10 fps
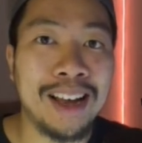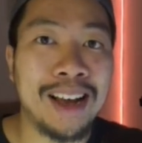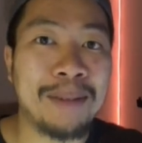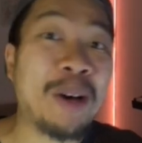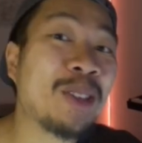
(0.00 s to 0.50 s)

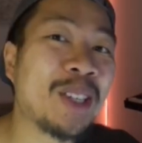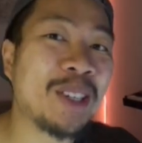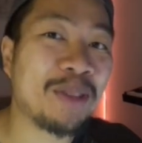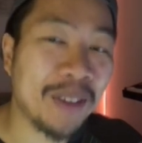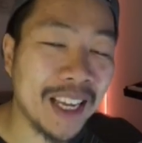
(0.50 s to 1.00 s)

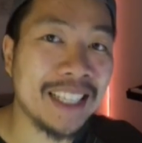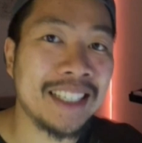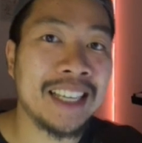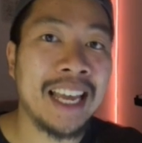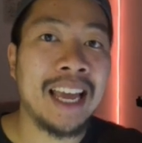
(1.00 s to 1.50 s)
postage
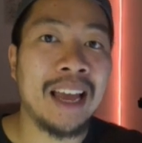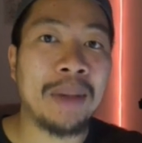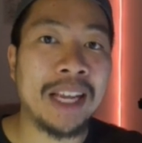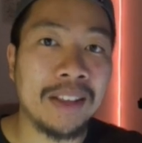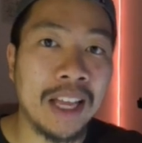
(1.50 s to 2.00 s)
fees, and
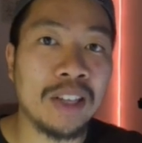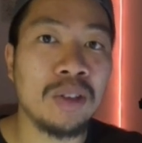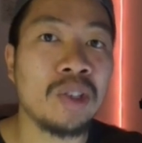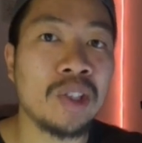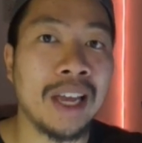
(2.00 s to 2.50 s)
making that
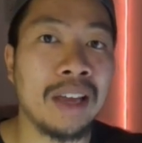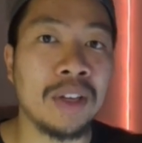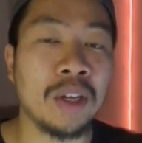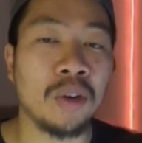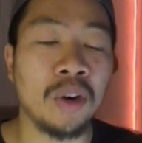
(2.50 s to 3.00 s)
huge
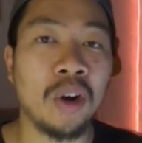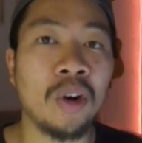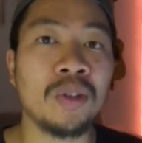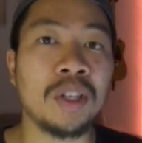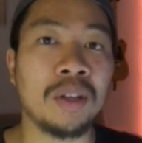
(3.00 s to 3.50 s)
saving on not
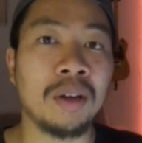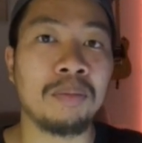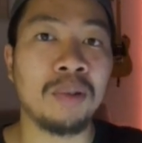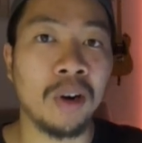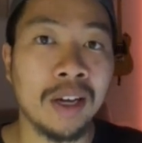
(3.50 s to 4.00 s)
only the
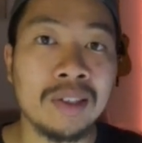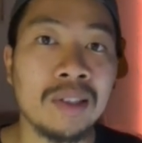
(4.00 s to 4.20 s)
products,